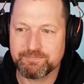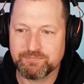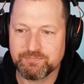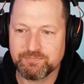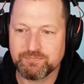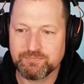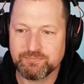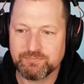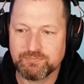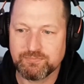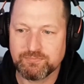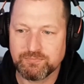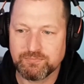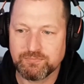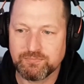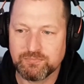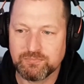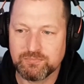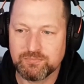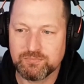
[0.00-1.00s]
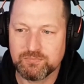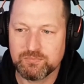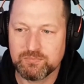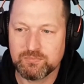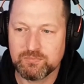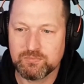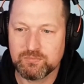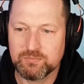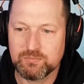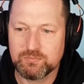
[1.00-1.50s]

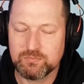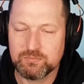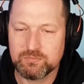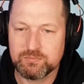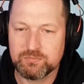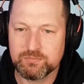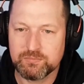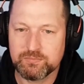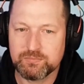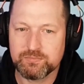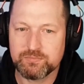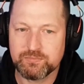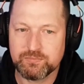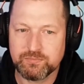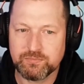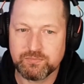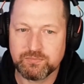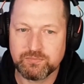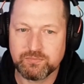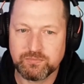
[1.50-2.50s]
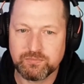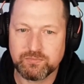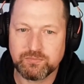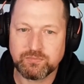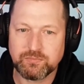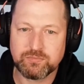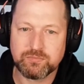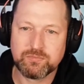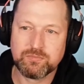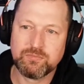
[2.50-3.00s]

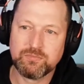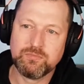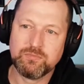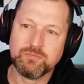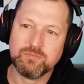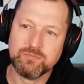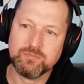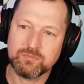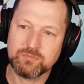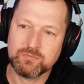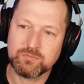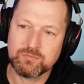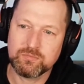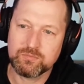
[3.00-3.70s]
(silent)